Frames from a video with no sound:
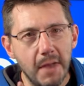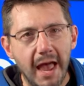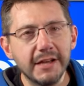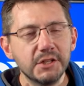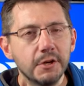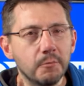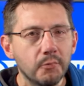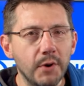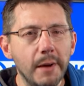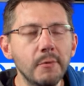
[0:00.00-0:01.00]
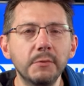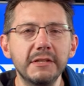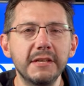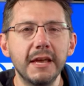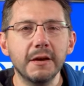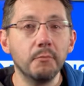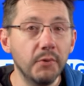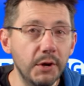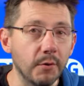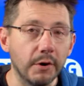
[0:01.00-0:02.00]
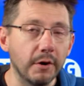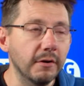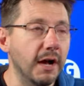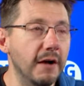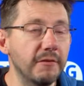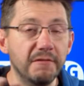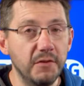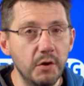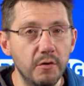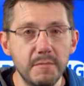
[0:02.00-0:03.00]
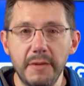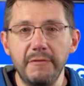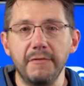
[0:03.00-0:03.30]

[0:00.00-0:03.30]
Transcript: Max could probably take a pre order of a few, maybe